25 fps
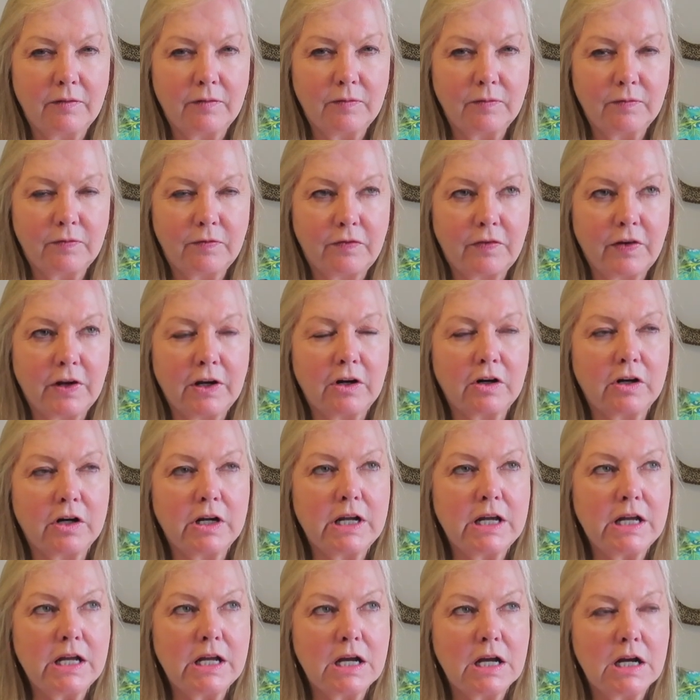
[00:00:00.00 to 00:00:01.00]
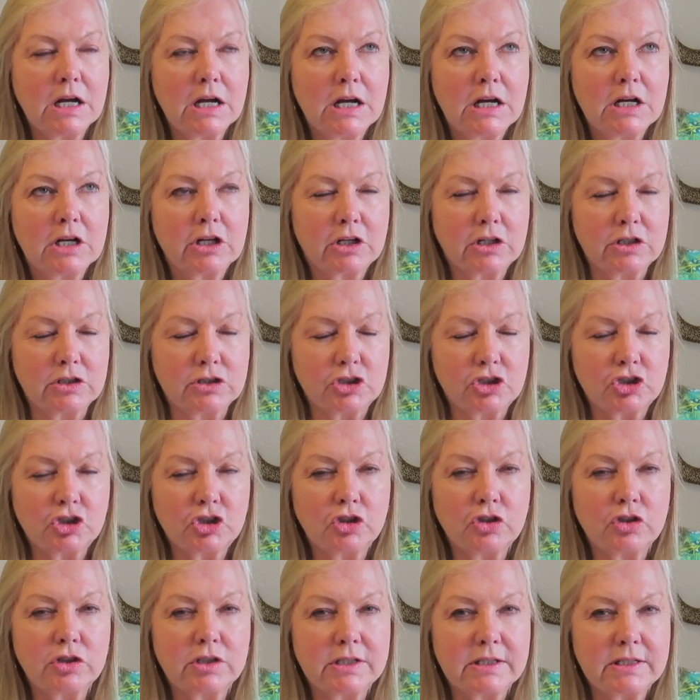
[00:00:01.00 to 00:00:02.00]
very
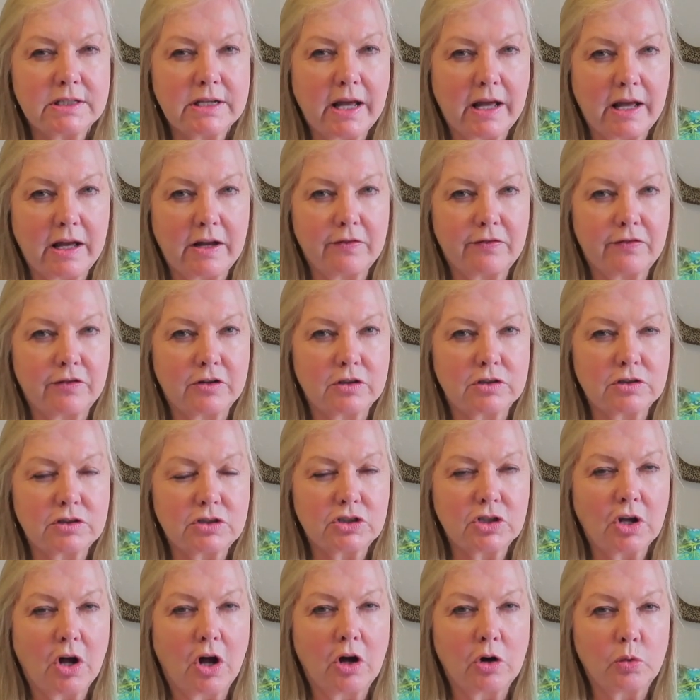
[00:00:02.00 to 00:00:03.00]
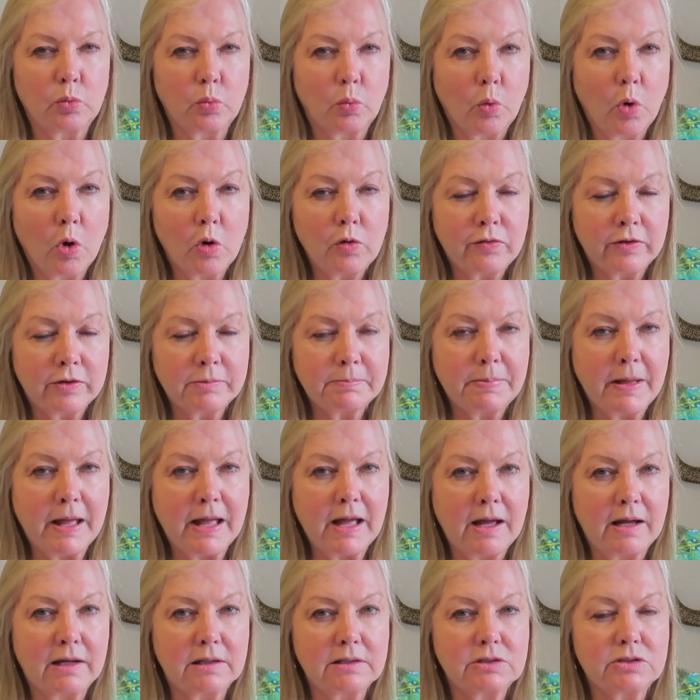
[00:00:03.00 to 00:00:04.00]
concerted efforts on woven
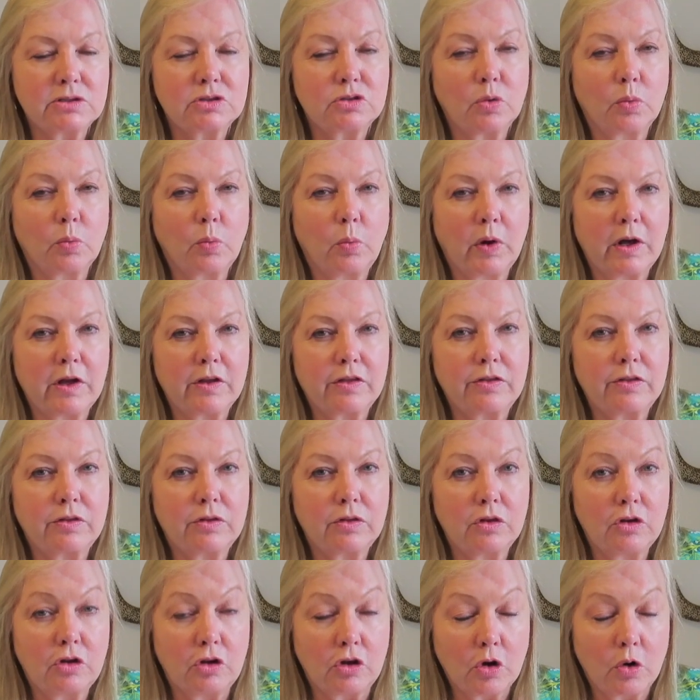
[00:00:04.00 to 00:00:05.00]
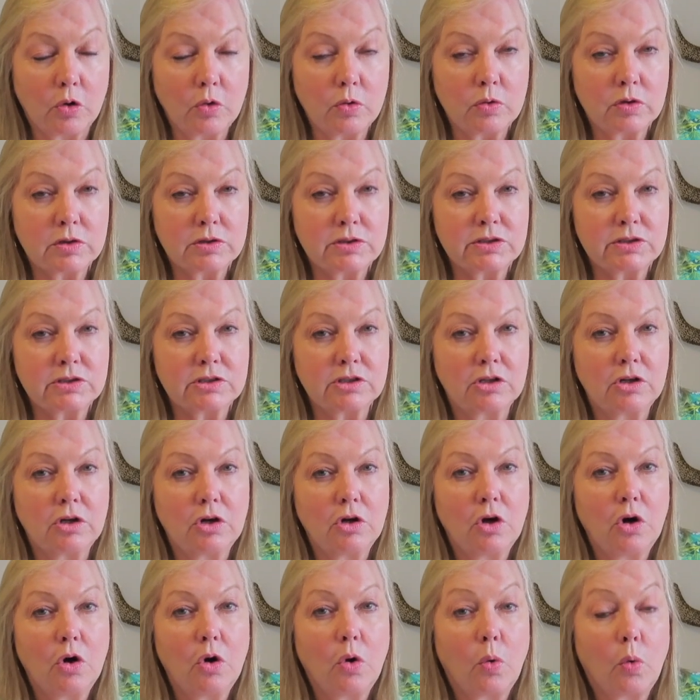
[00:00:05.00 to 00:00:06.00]
pants with yokes
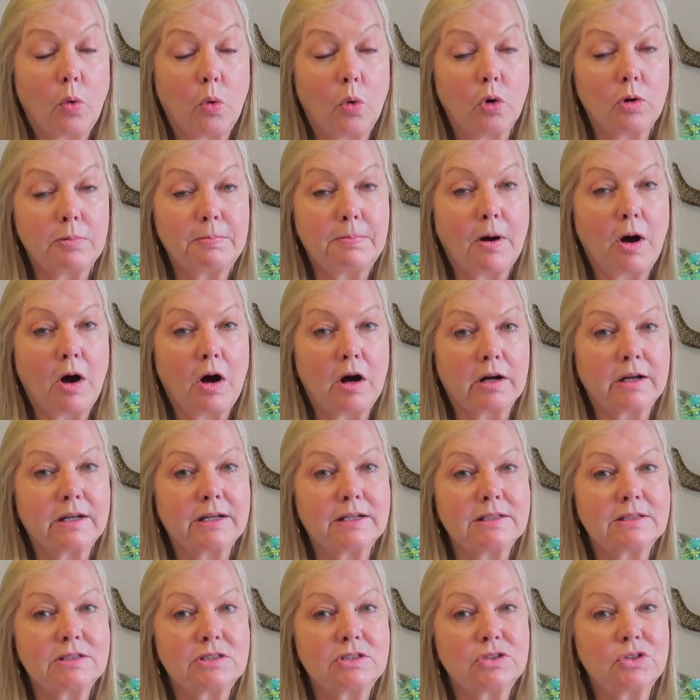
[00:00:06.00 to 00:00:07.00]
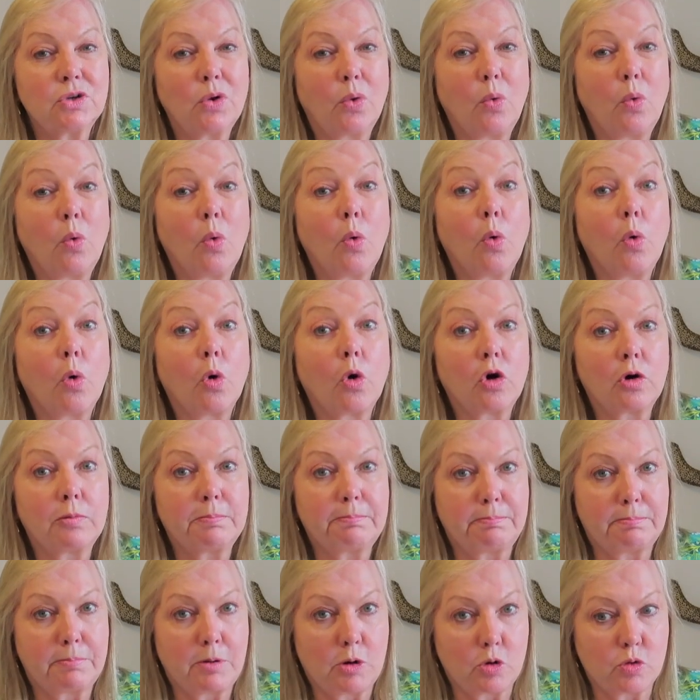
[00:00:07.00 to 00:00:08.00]
or pockets
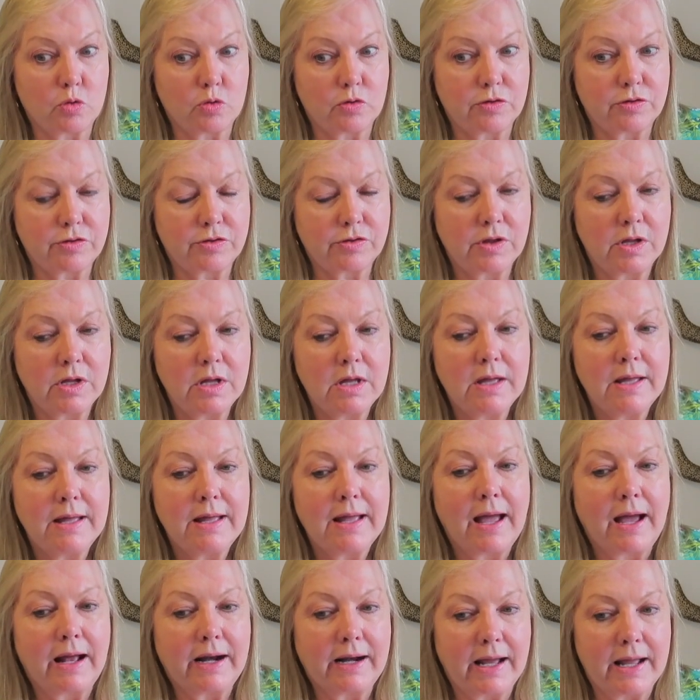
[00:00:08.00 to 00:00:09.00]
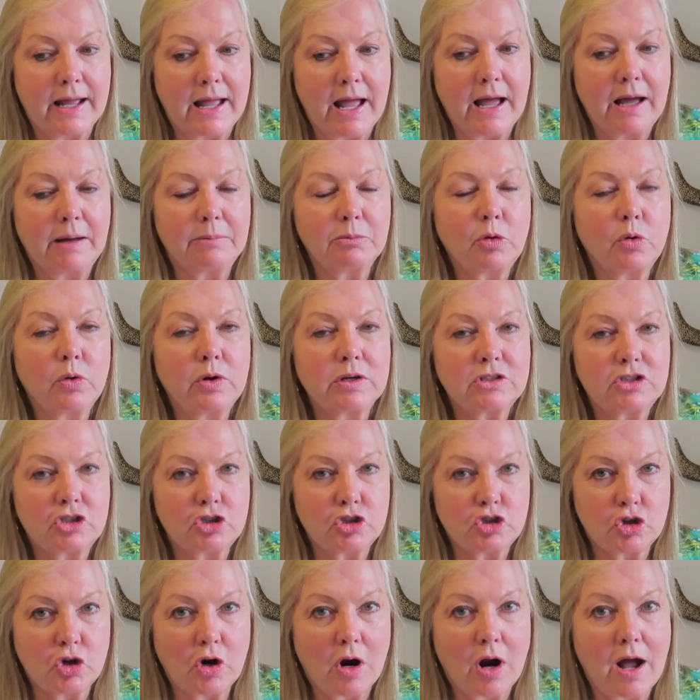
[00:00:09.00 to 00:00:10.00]
or both. And I am going to
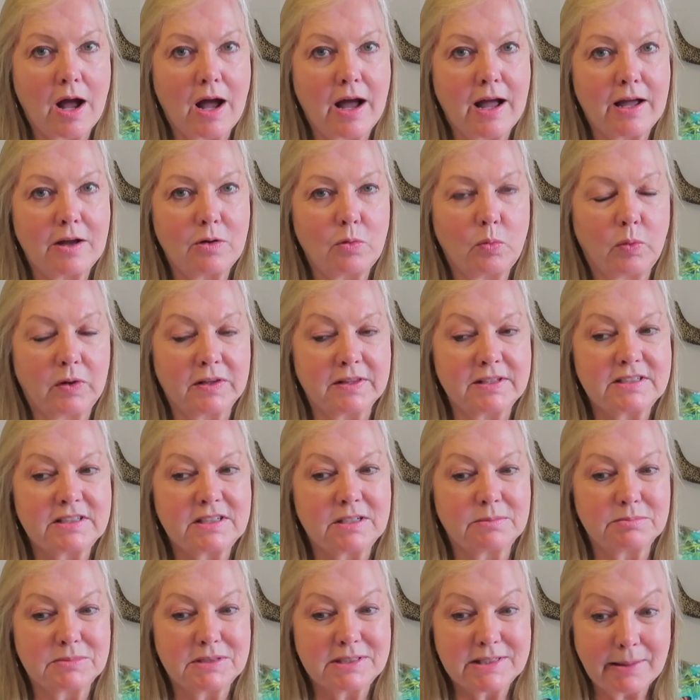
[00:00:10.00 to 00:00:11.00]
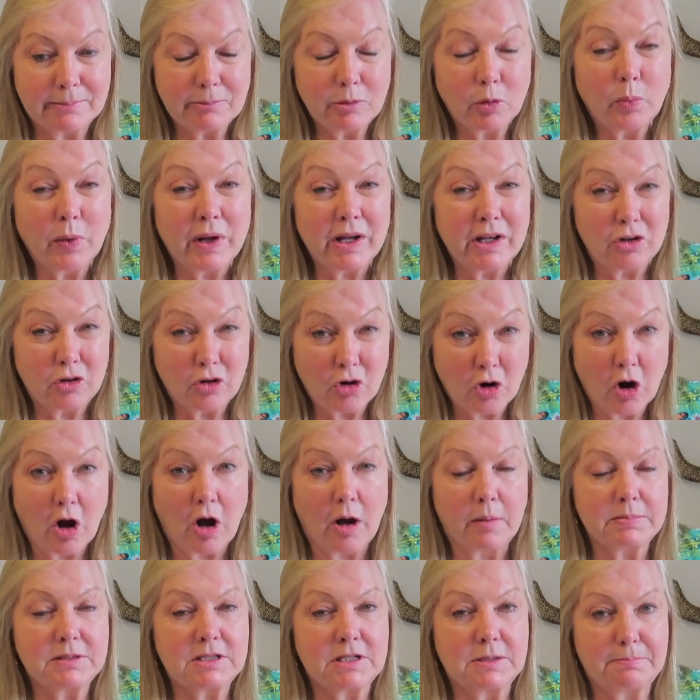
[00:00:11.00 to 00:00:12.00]
try with some summer weight
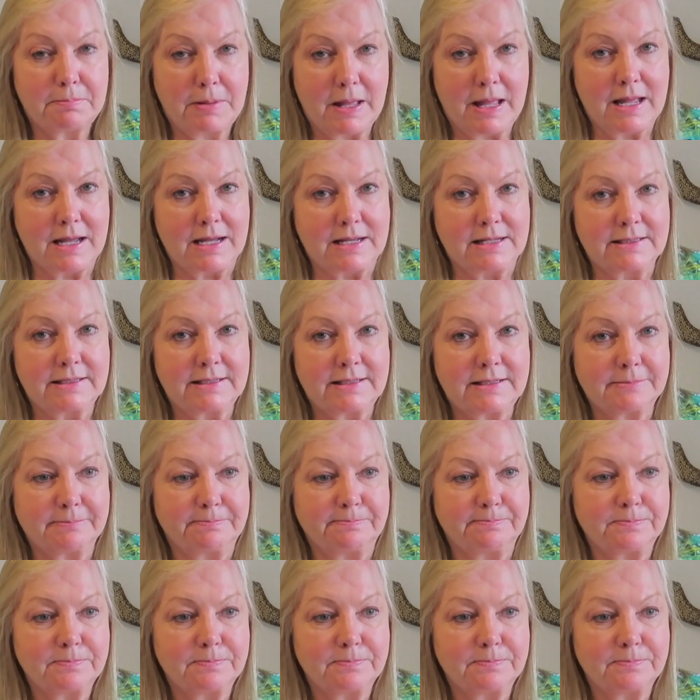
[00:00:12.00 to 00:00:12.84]
cropped pants.